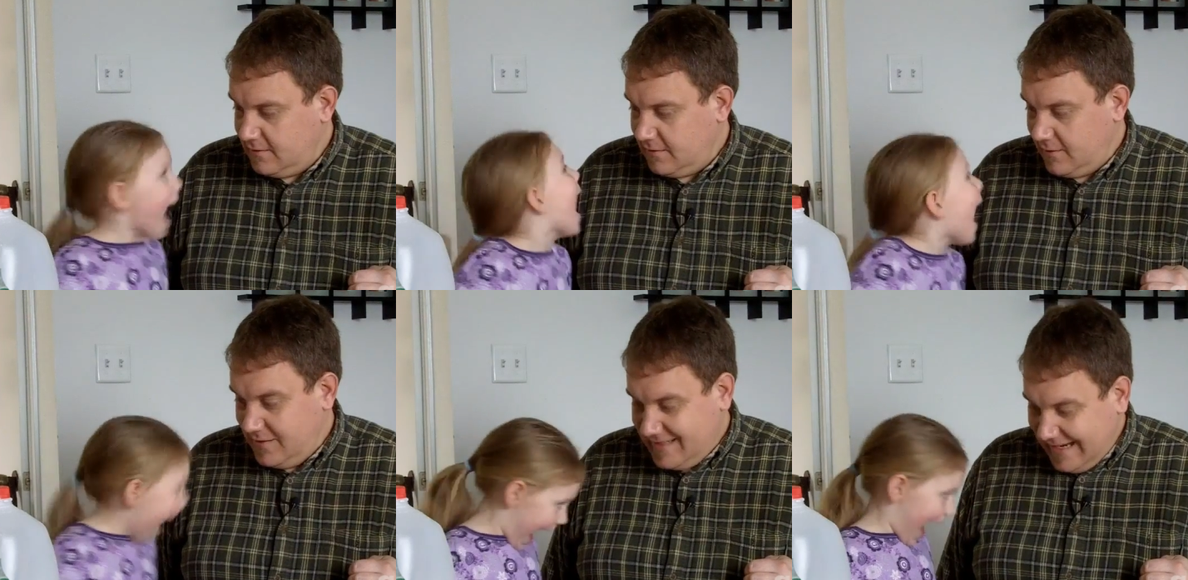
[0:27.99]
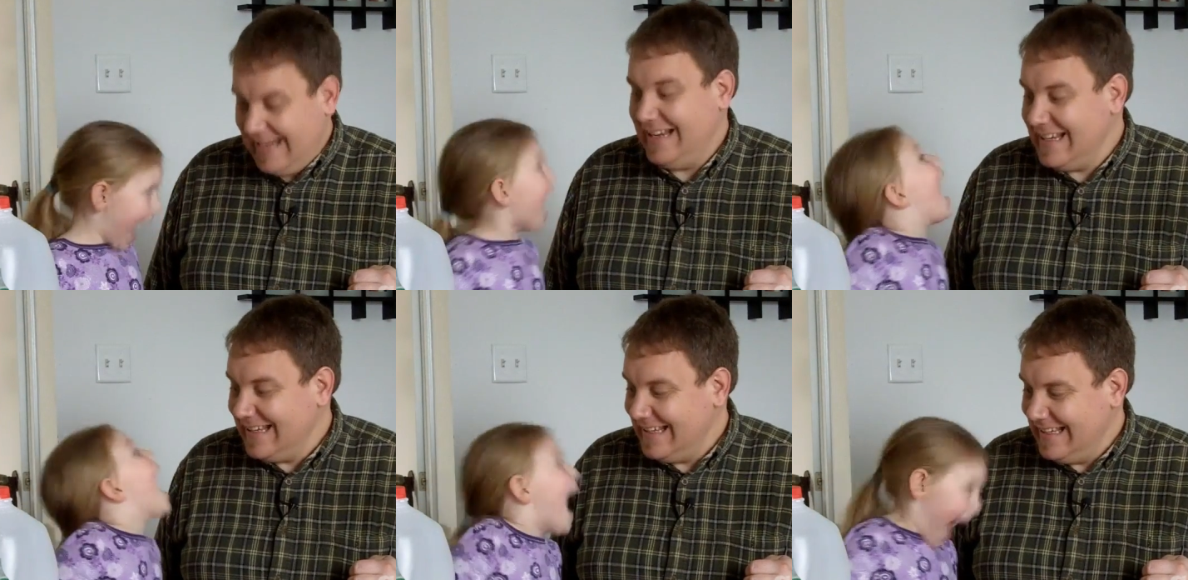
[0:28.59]
Speaker 1: Are you
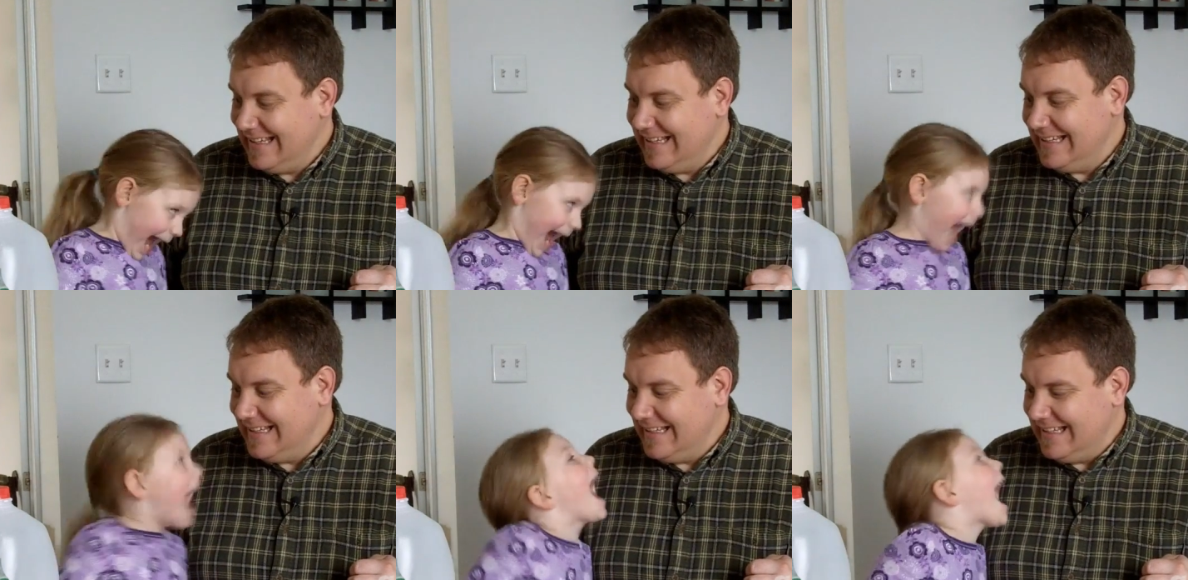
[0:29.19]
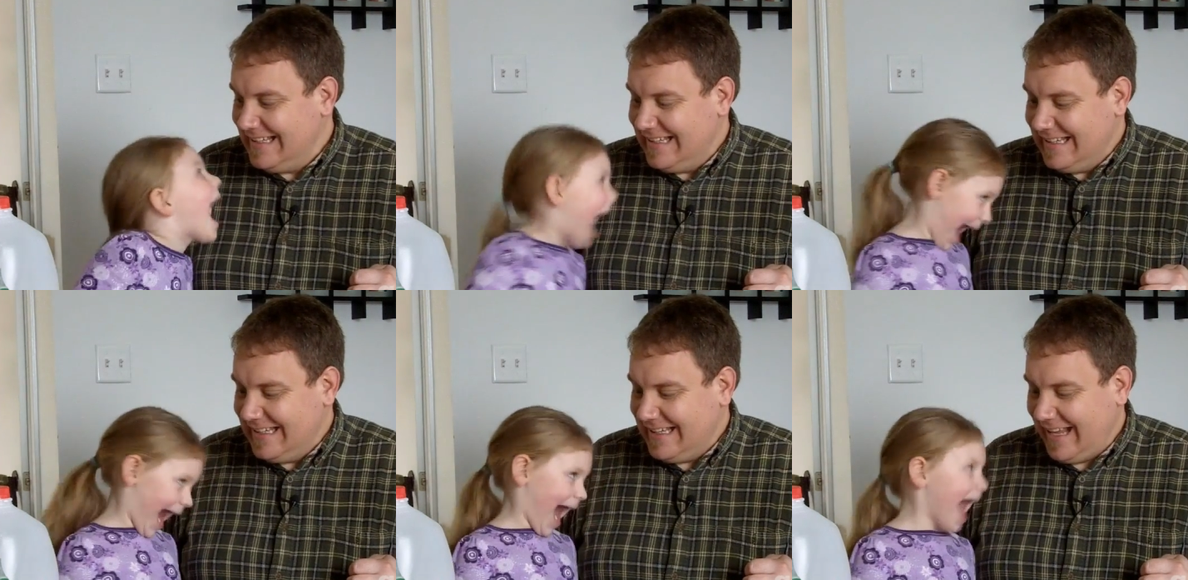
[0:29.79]
excited?
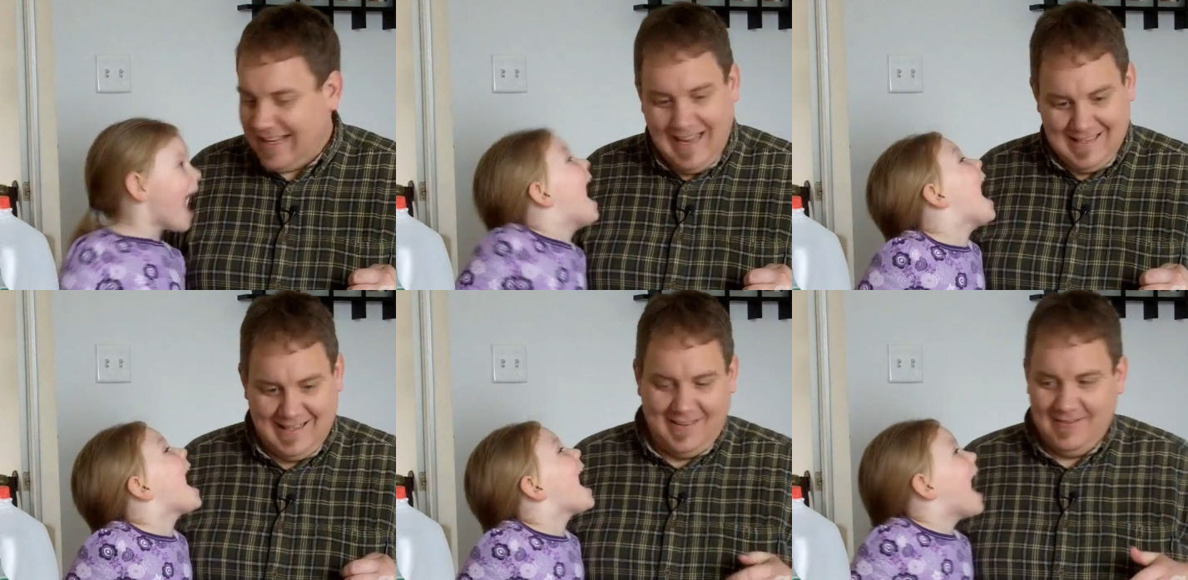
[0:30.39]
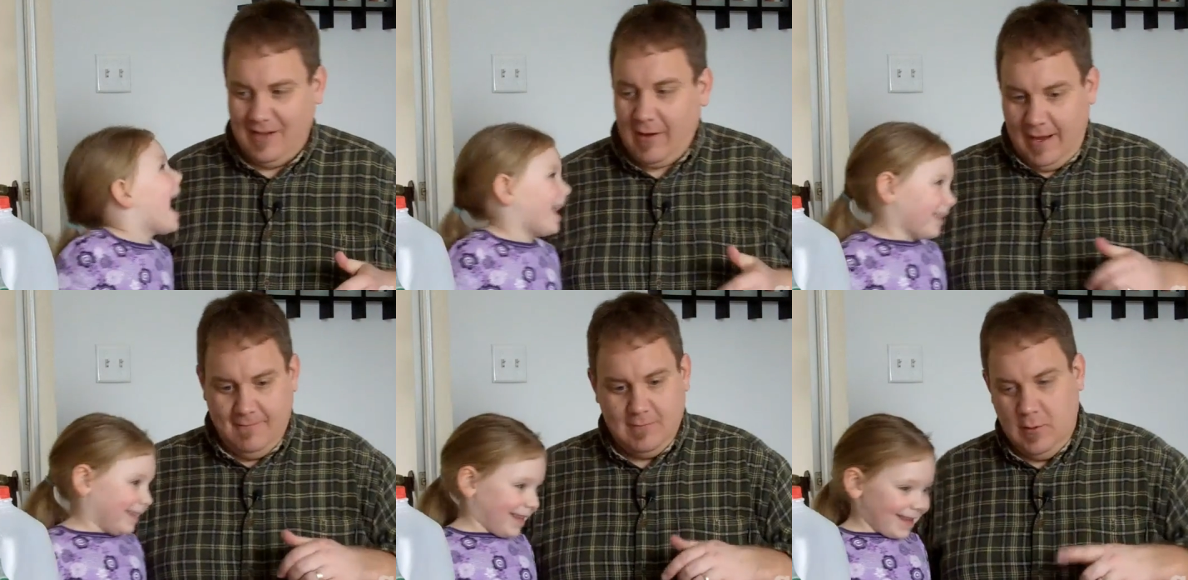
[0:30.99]
I can't tell. Okay,
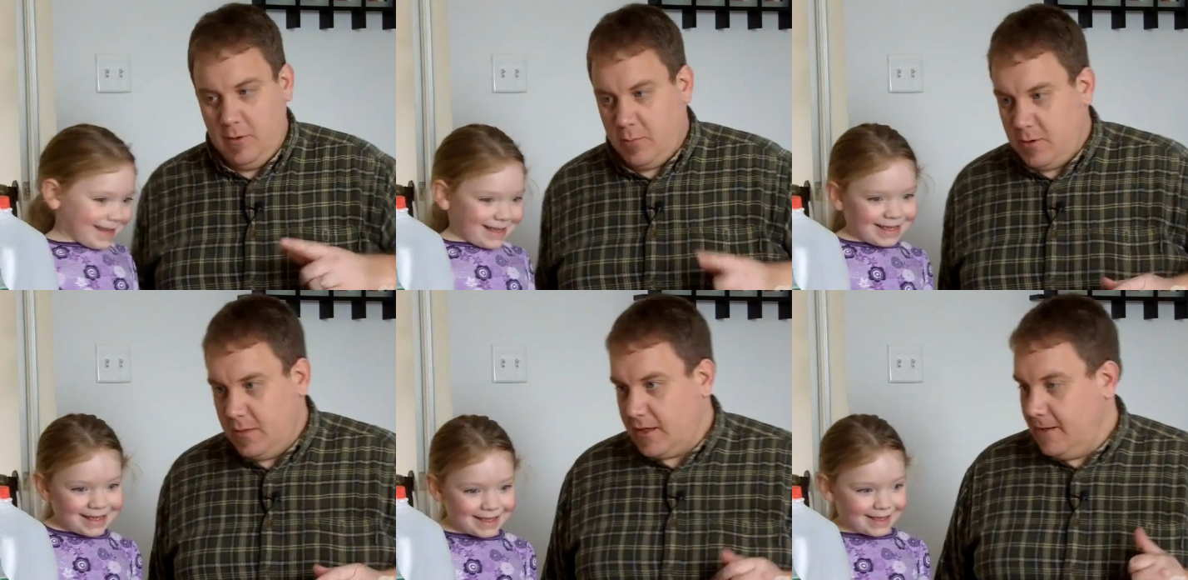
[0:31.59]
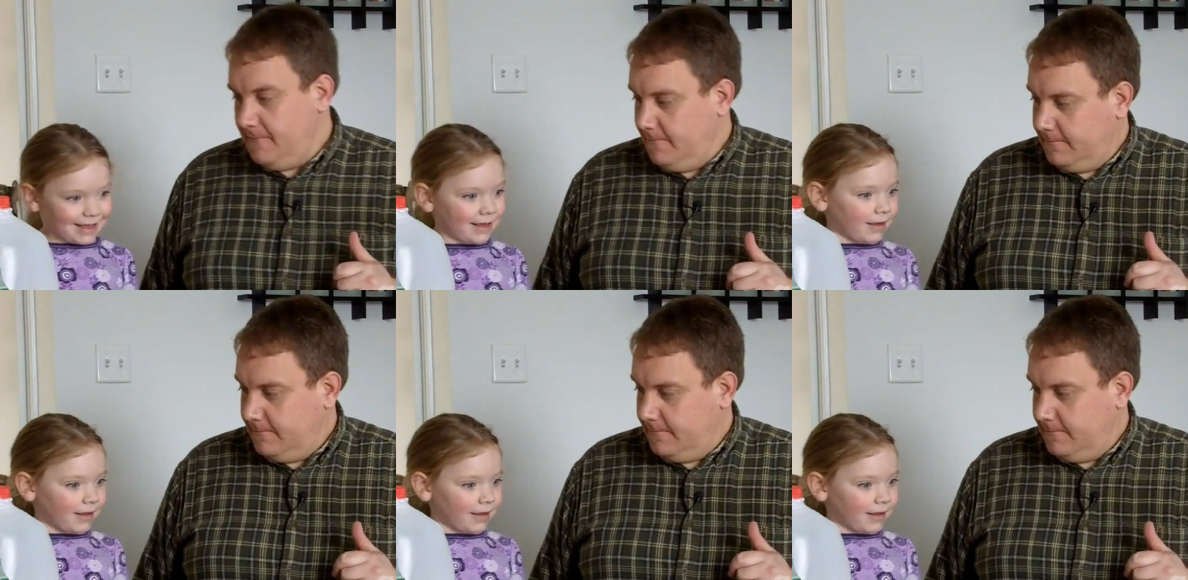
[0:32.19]
do you want to pour the milk in?